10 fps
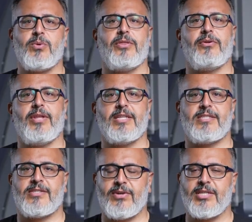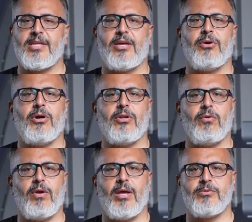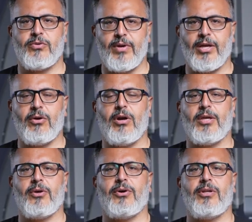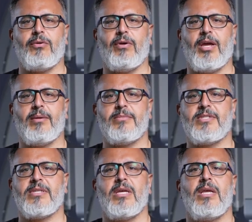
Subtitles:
whether that's stress echocardiograms or regular echocardiograms.